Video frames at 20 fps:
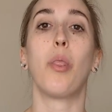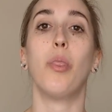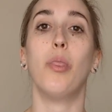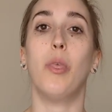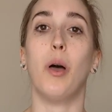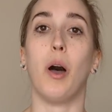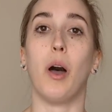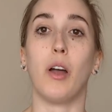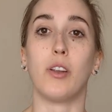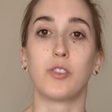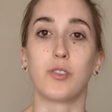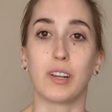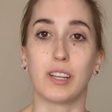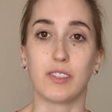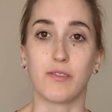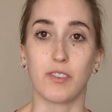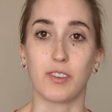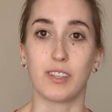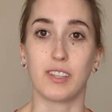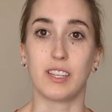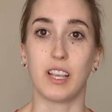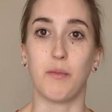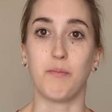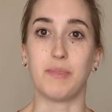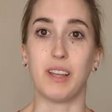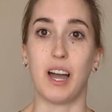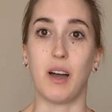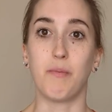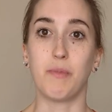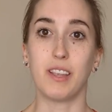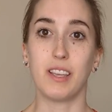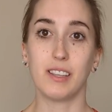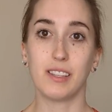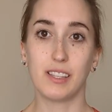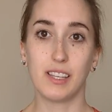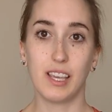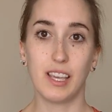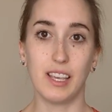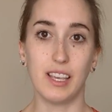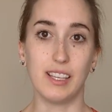the transversus
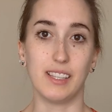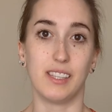abdominis